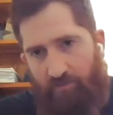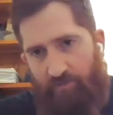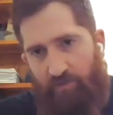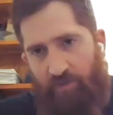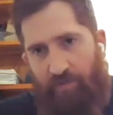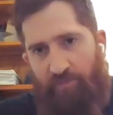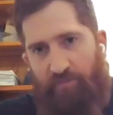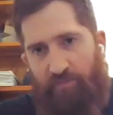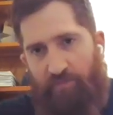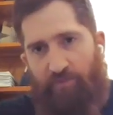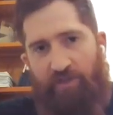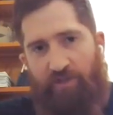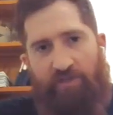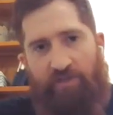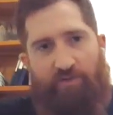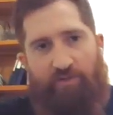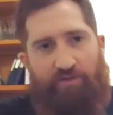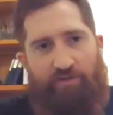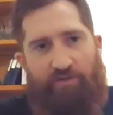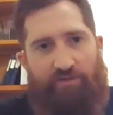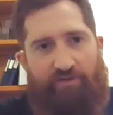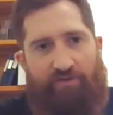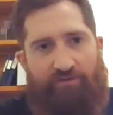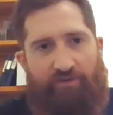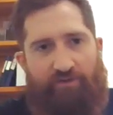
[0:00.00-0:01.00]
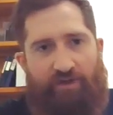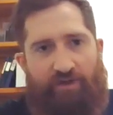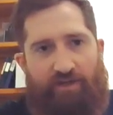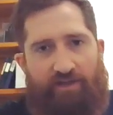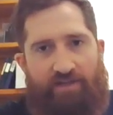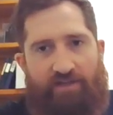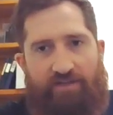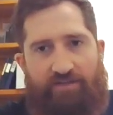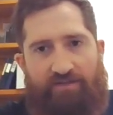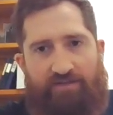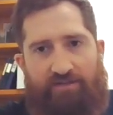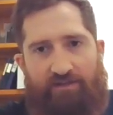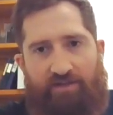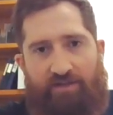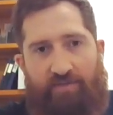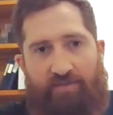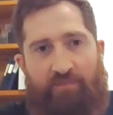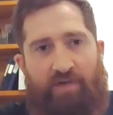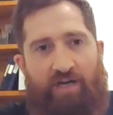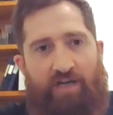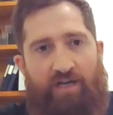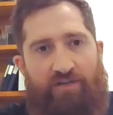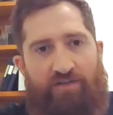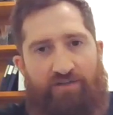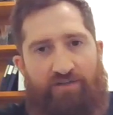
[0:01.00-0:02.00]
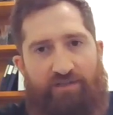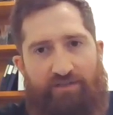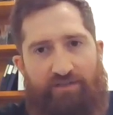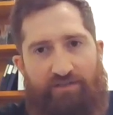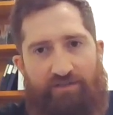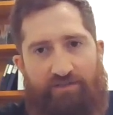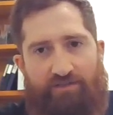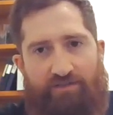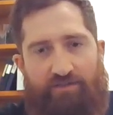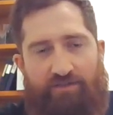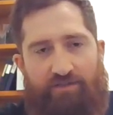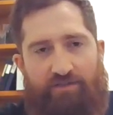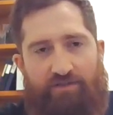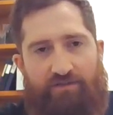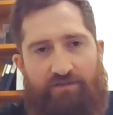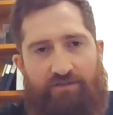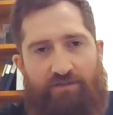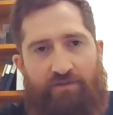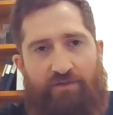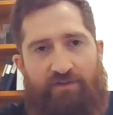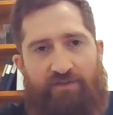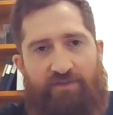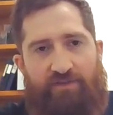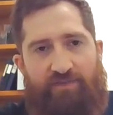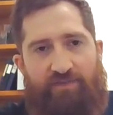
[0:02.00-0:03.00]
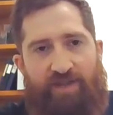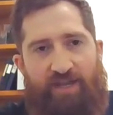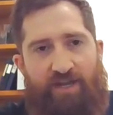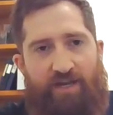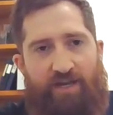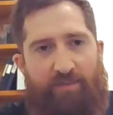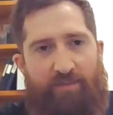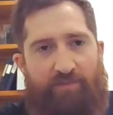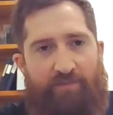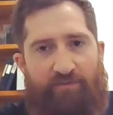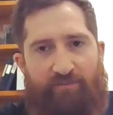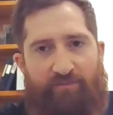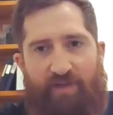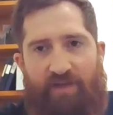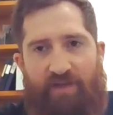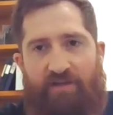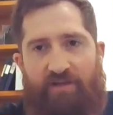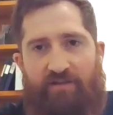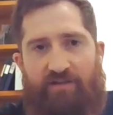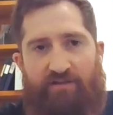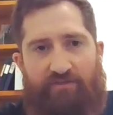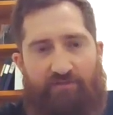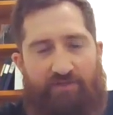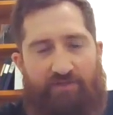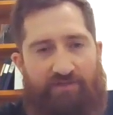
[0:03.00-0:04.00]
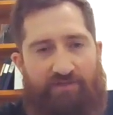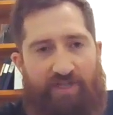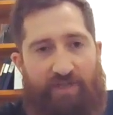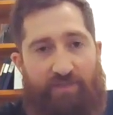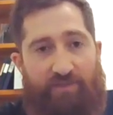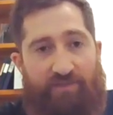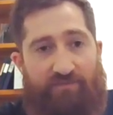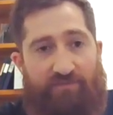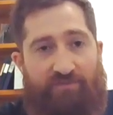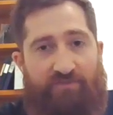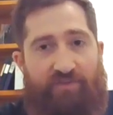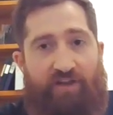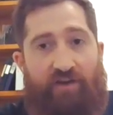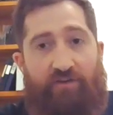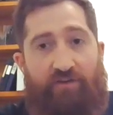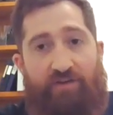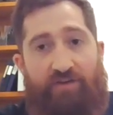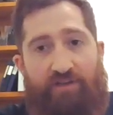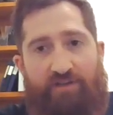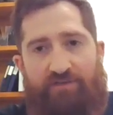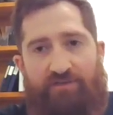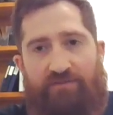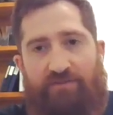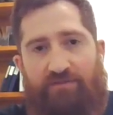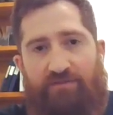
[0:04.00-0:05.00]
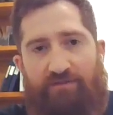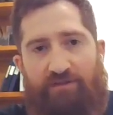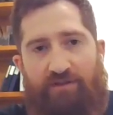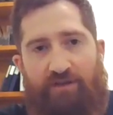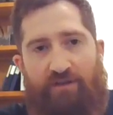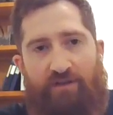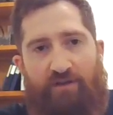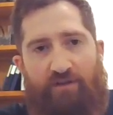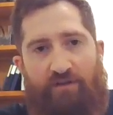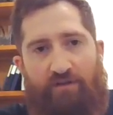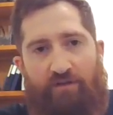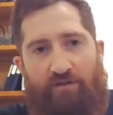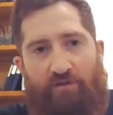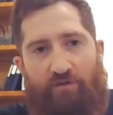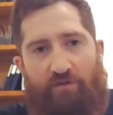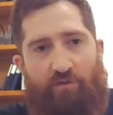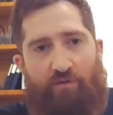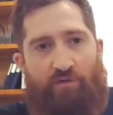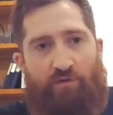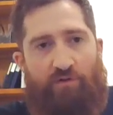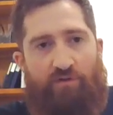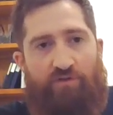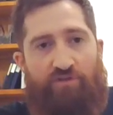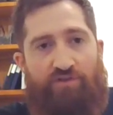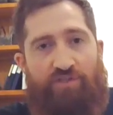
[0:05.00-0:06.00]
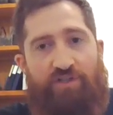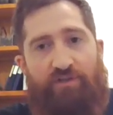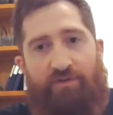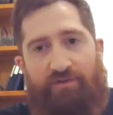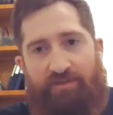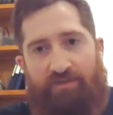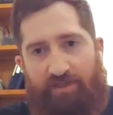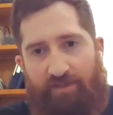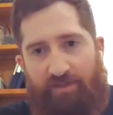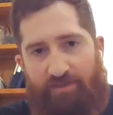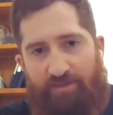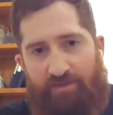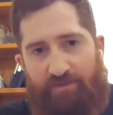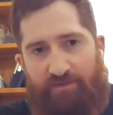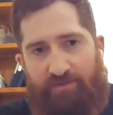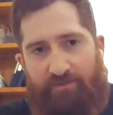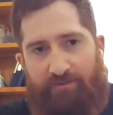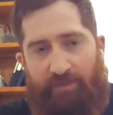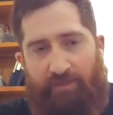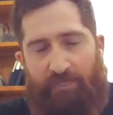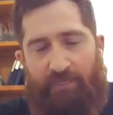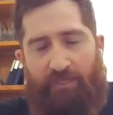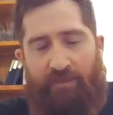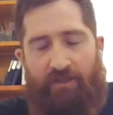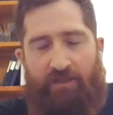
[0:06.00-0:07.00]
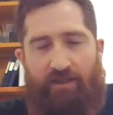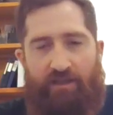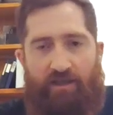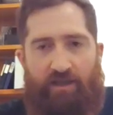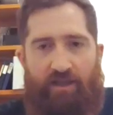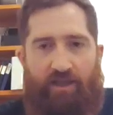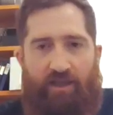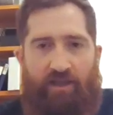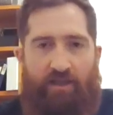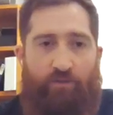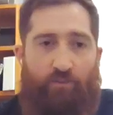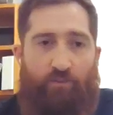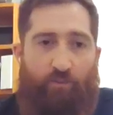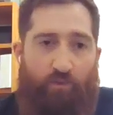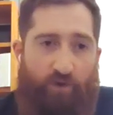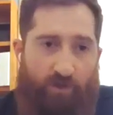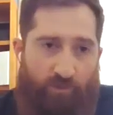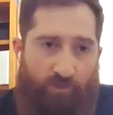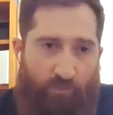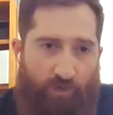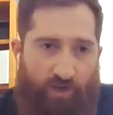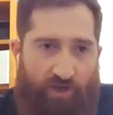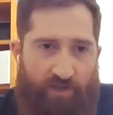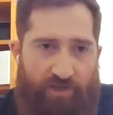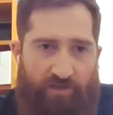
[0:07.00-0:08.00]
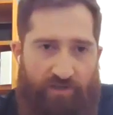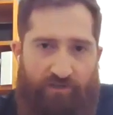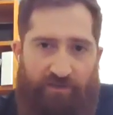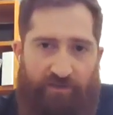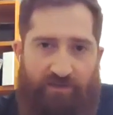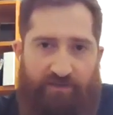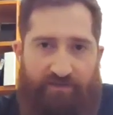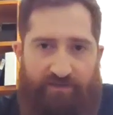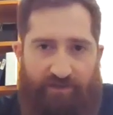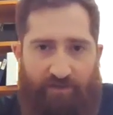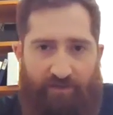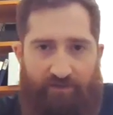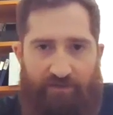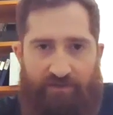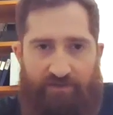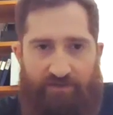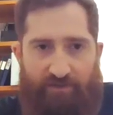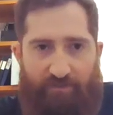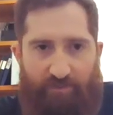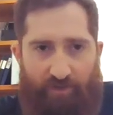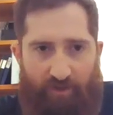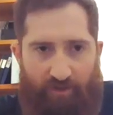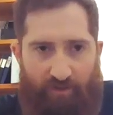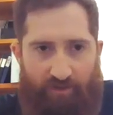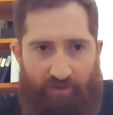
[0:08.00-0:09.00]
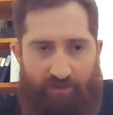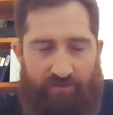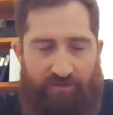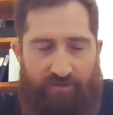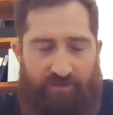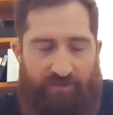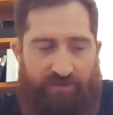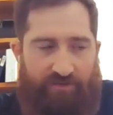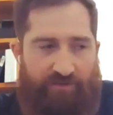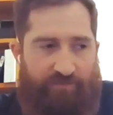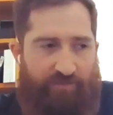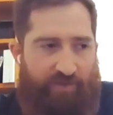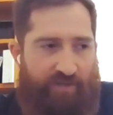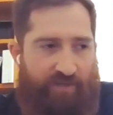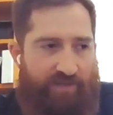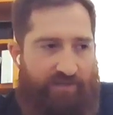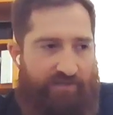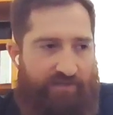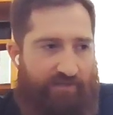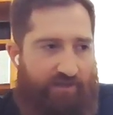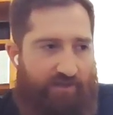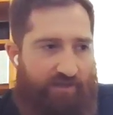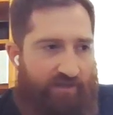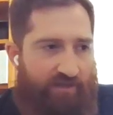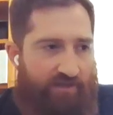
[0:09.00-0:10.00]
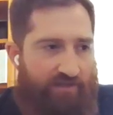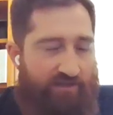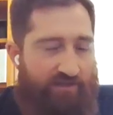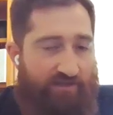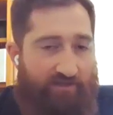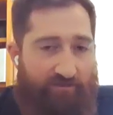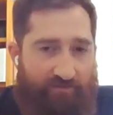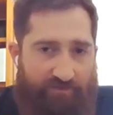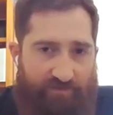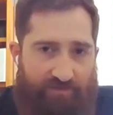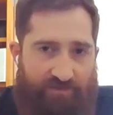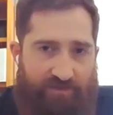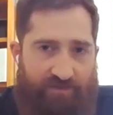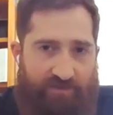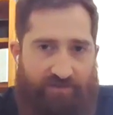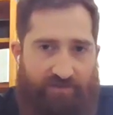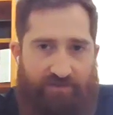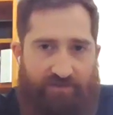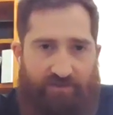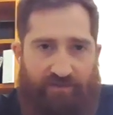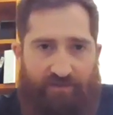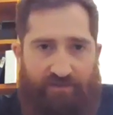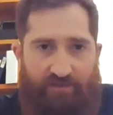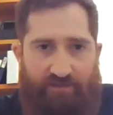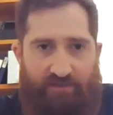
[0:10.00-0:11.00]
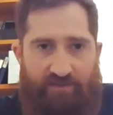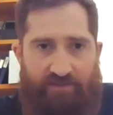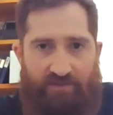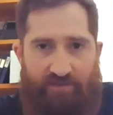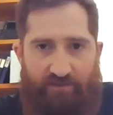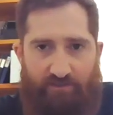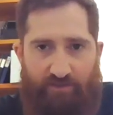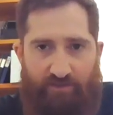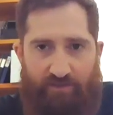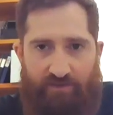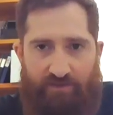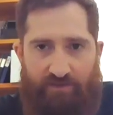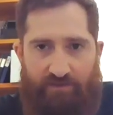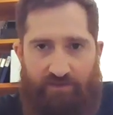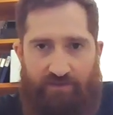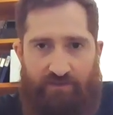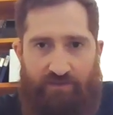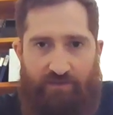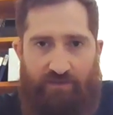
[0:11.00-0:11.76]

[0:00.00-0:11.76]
But Borrelia burgdorferi isn't homogeneous, so it's made up of many different types of variants or genotypes. And one way you can tell these apart is based on differences in the sequence